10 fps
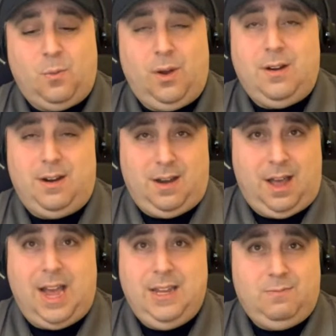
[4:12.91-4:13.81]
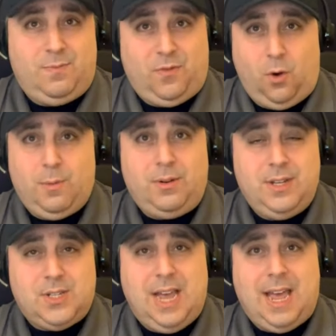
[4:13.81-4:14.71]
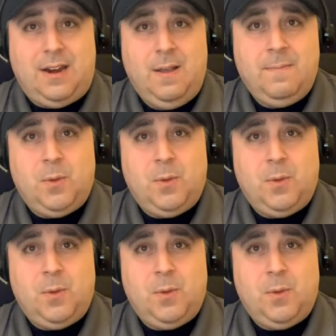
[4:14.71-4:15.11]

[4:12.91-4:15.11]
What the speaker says: what I formerly said